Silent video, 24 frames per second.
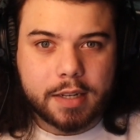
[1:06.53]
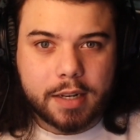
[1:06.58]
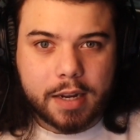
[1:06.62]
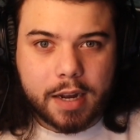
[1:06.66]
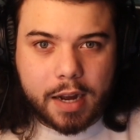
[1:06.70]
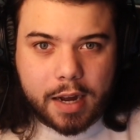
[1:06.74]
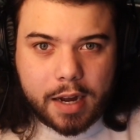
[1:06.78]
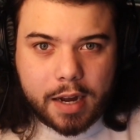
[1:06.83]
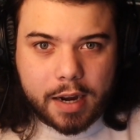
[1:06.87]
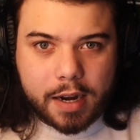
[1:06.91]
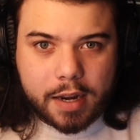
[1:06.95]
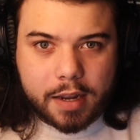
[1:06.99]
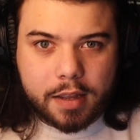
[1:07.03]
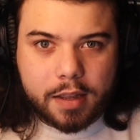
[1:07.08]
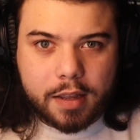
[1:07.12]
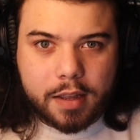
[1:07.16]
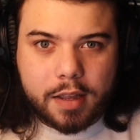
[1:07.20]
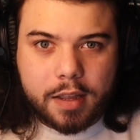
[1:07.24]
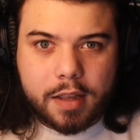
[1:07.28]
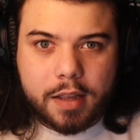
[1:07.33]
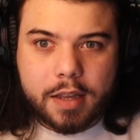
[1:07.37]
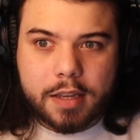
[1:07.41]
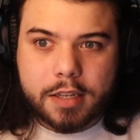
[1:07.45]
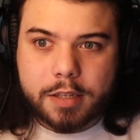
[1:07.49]
high,
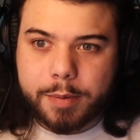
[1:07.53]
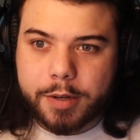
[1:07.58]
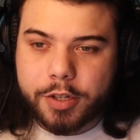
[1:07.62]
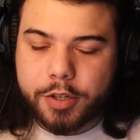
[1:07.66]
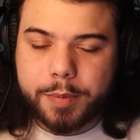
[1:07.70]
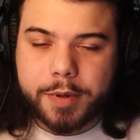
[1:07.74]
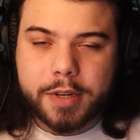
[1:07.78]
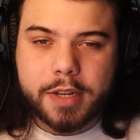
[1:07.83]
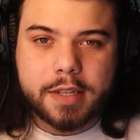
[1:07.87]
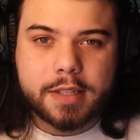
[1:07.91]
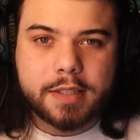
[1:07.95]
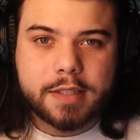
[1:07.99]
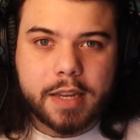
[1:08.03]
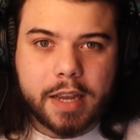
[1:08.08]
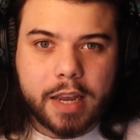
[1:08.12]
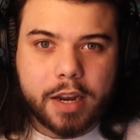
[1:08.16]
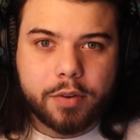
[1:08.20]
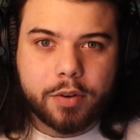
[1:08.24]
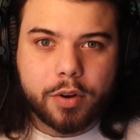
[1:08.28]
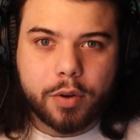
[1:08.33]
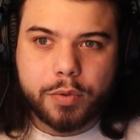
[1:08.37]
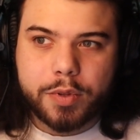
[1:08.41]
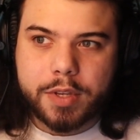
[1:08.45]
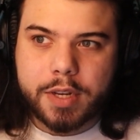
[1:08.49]
especially because
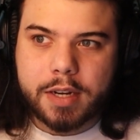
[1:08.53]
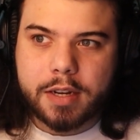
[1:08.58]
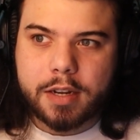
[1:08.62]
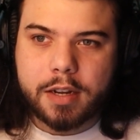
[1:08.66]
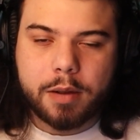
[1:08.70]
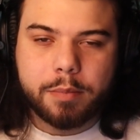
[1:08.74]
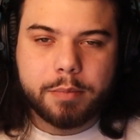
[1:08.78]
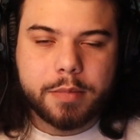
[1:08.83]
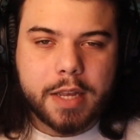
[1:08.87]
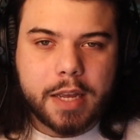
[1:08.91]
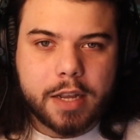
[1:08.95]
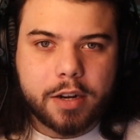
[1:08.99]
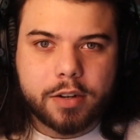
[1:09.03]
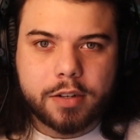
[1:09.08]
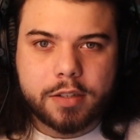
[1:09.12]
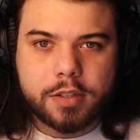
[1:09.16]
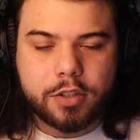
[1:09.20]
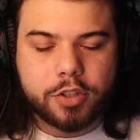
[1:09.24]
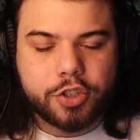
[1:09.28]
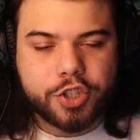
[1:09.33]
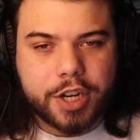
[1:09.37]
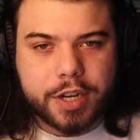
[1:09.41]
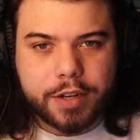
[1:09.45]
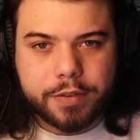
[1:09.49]
Tangrowth didn't come later till
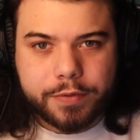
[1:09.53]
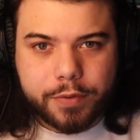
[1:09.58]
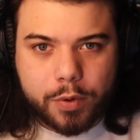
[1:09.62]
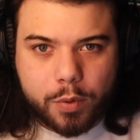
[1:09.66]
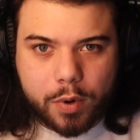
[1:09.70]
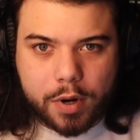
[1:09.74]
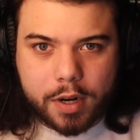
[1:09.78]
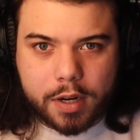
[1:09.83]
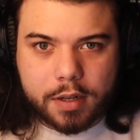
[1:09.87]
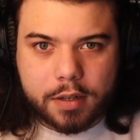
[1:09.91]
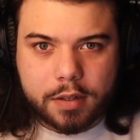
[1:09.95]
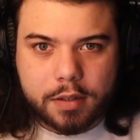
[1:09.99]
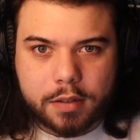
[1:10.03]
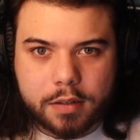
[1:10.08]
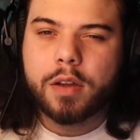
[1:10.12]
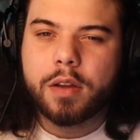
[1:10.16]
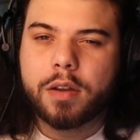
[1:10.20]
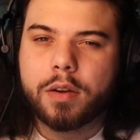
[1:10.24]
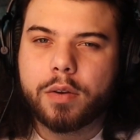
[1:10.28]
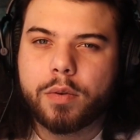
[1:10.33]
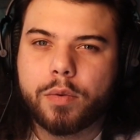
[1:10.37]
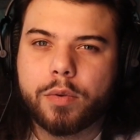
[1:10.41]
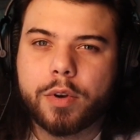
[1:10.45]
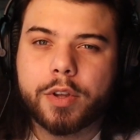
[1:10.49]
Gen 4.
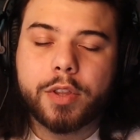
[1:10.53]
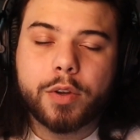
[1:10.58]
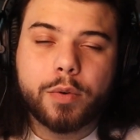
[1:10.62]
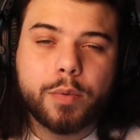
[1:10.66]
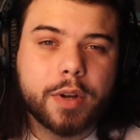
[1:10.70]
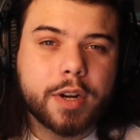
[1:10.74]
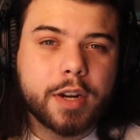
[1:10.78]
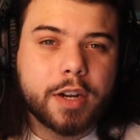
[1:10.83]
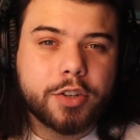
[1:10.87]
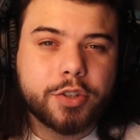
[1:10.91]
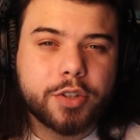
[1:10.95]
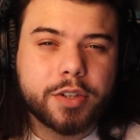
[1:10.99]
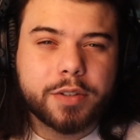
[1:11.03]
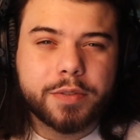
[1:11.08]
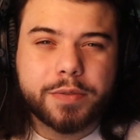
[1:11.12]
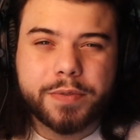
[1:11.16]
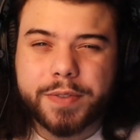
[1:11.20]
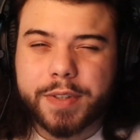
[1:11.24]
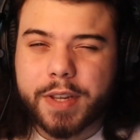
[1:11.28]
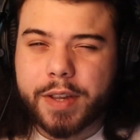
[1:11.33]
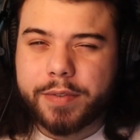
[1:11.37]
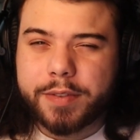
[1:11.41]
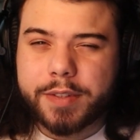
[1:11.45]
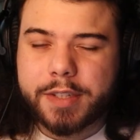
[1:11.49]
With a
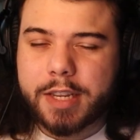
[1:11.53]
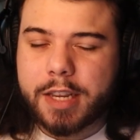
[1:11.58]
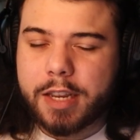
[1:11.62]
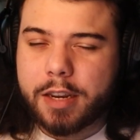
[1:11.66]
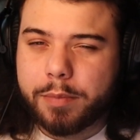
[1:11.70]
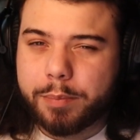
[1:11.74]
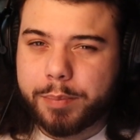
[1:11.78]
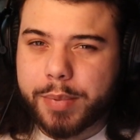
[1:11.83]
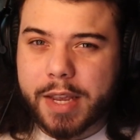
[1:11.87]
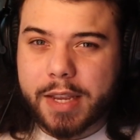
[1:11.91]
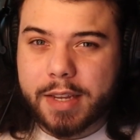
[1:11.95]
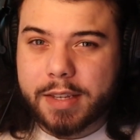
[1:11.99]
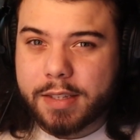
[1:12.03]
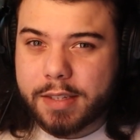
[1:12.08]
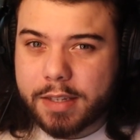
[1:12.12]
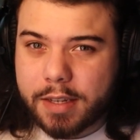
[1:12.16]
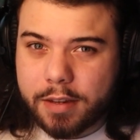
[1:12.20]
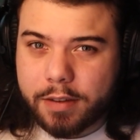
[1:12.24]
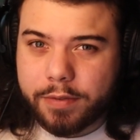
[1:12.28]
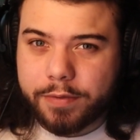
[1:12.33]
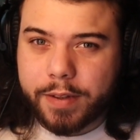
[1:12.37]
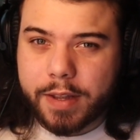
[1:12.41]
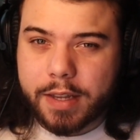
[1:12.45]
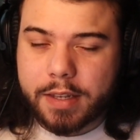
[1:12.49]
115 base
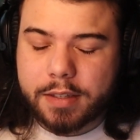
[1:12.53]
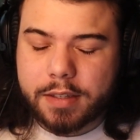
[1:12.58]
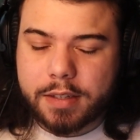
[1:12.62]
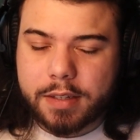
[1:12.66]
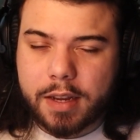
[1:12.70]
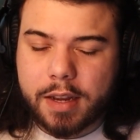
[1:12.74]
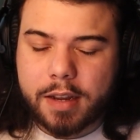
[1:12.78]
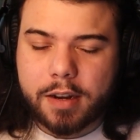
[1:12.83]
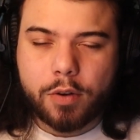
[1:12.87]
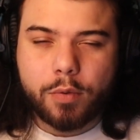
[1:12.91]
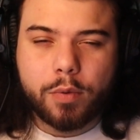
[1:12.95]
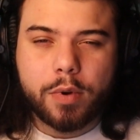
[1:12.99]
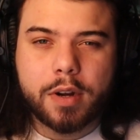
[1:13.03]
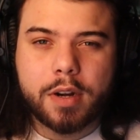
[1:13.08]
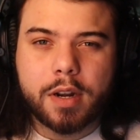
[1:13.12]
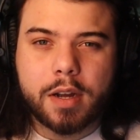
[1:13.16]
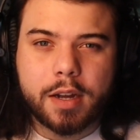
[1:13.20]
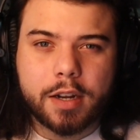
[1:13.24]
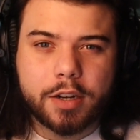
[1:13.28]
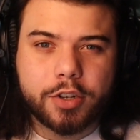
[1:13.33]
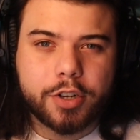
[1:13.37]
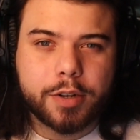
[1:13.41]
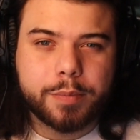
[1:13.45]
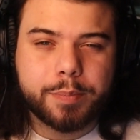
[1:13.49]
defense and a
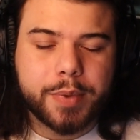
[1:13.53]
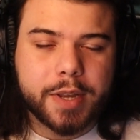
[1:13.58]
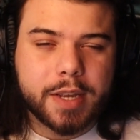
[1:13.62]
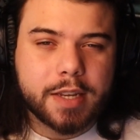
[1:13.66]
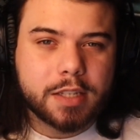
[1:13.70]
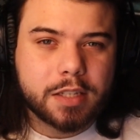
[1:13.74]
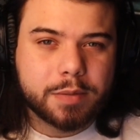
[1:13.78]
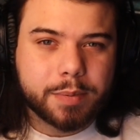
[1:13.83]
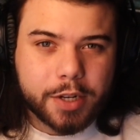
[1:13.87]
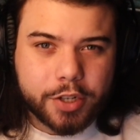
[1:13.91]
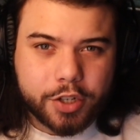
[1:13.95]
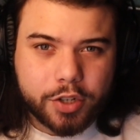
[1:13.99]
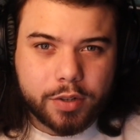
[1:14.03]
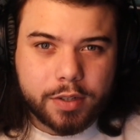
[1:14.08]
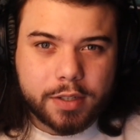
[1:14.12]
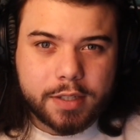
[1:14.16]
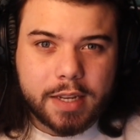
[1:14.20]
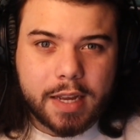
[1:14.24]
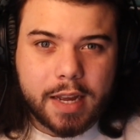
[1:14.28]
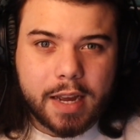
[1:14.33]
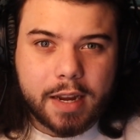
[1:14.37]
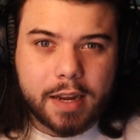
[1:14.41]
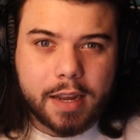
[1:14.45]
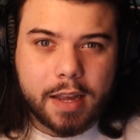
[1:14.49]
100 base special
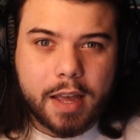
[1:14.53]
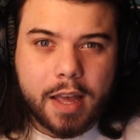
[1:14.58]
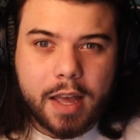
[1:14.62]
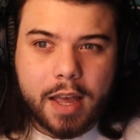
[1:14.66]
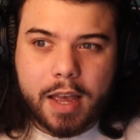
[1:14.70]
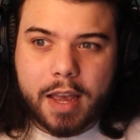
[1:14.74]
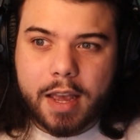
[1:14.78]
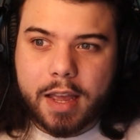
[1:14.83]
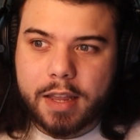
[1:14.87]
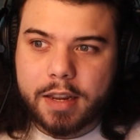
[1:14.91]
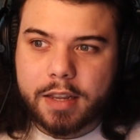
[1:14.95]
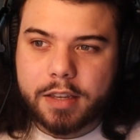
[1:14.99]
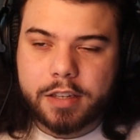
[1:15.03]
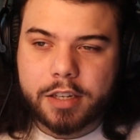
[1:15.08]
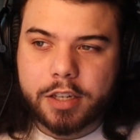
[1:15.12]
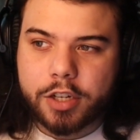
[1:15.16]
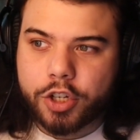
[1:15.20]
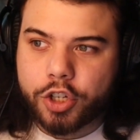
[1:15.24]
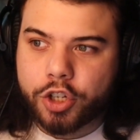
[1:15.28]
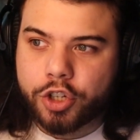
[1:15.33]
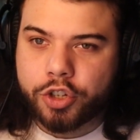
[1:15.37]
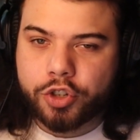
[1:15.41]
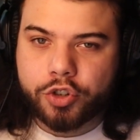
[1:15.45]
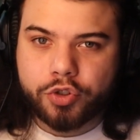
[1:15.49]
attack, it is
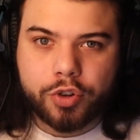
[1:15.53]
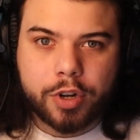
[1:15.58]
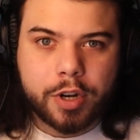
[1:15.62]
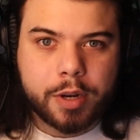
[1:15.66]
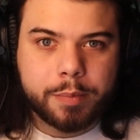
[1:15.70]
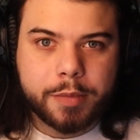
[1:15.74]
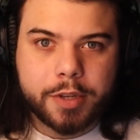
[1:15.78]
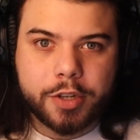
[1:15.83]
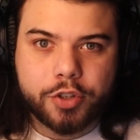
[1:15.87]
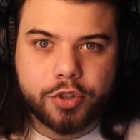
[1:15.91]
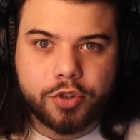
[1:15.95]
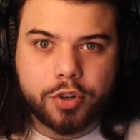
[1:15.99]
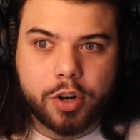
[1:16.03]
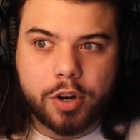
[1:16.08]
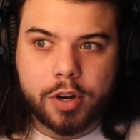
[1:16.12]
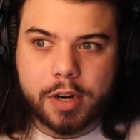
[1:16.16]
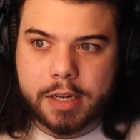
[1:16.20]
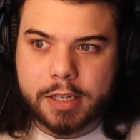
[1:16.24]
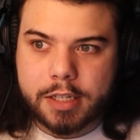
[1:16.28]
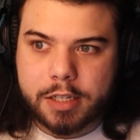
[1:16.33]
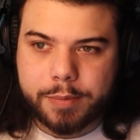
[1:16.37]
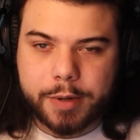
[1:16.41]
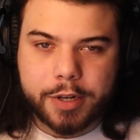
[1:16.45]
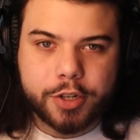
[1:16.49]
extremely strong,
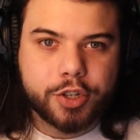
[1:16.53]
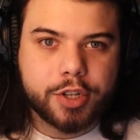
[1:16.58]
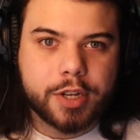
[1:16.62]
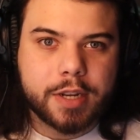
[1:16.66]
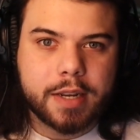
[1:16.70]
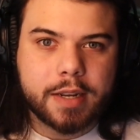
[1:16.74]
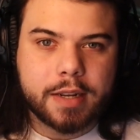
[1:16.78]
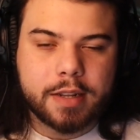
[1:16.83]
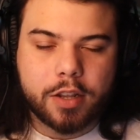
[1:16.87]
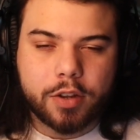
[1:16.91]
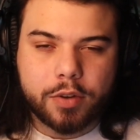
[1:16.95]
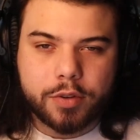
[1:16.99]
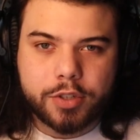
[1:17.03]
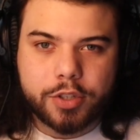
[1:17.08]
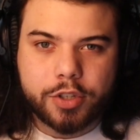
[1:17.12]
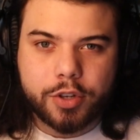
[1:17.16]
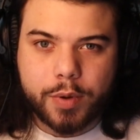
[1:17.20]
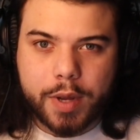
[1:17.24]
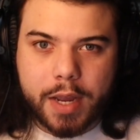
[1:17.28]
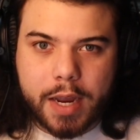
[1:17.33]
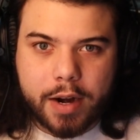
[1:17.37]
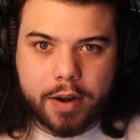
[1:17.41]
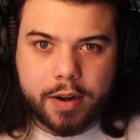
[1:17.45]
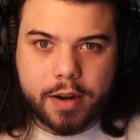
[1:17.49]
especially in those
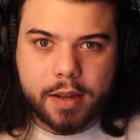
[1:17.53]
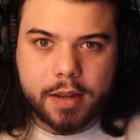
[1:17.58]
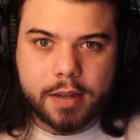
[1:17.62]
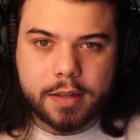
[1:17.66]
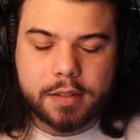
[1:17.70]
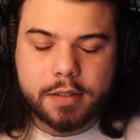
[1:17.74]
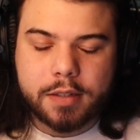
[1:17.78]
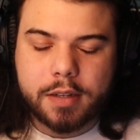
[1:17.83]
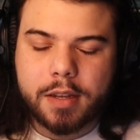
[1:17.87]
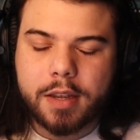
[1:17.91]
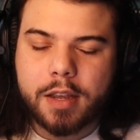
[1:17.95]
two areas.